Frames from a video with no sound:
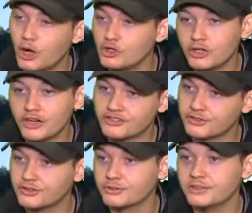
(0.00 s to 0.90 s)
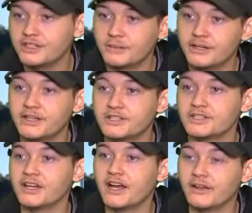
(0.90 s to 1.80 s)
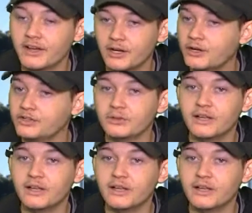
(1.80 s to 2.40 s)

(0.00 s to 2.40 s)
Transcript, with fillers: "Oh, you got a social media manager now?" Like, "Oh, you